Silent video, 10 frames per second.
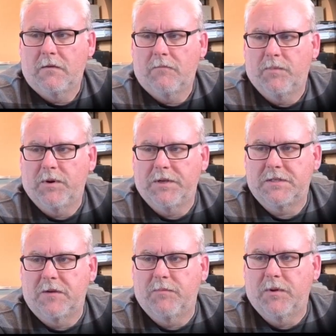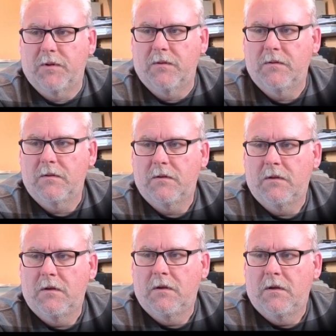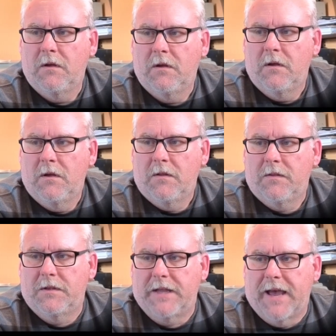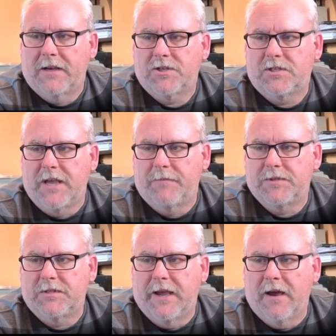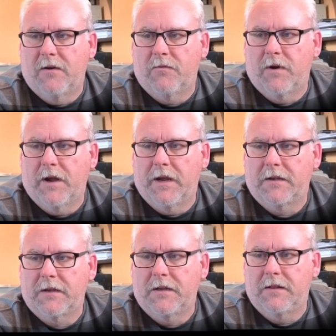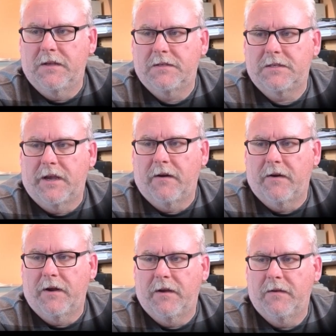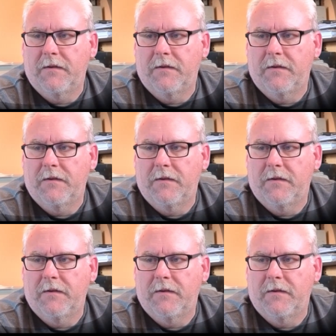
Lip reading: Pretty simple. The dash steps down right in this area.